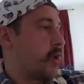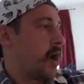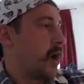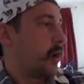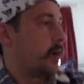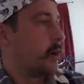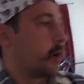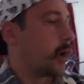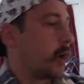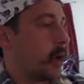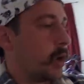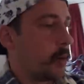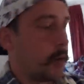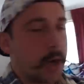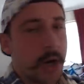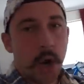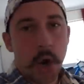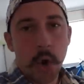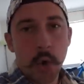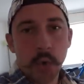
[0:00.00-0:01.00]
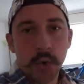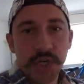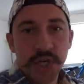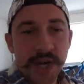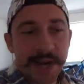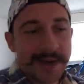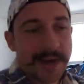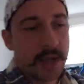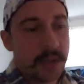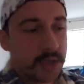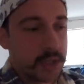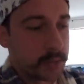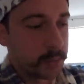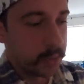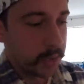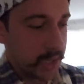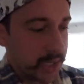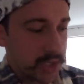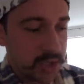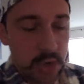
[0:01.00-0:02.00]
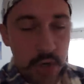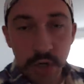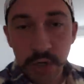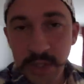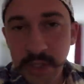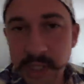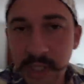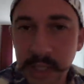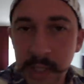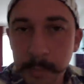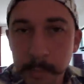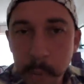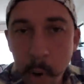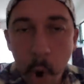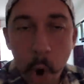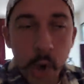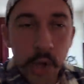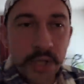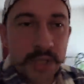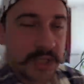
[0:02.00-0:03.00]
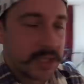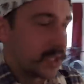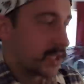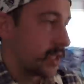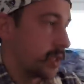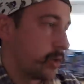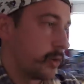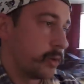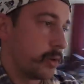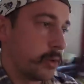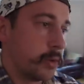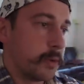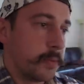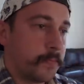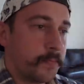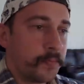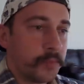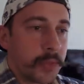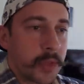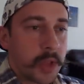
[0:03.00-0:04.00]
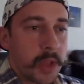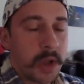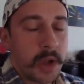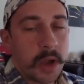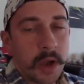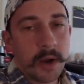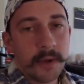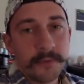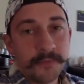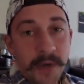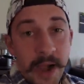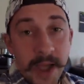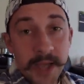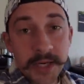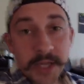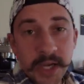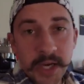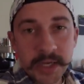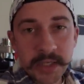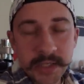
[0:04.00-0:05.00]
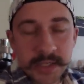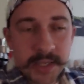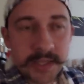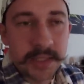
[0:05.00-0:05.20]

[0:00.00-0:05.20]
Brandon are gonna go check out this place called the Paulinskill uh, Viaduct.